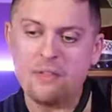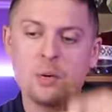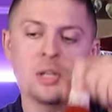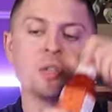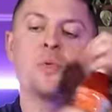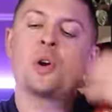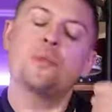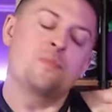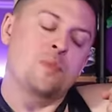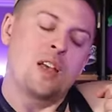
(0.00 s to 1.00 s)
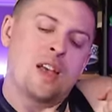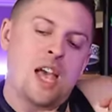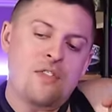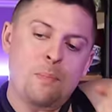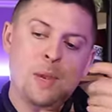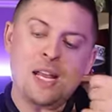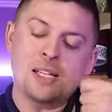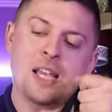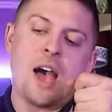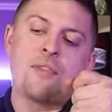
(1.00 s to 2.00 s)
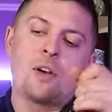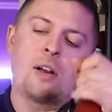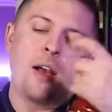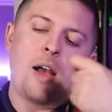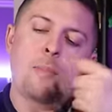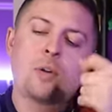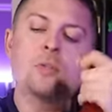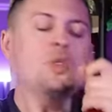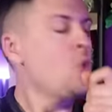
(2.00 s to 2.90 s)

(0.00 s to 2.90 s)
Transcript: I have a question for you. Yeah. If a penis haver produced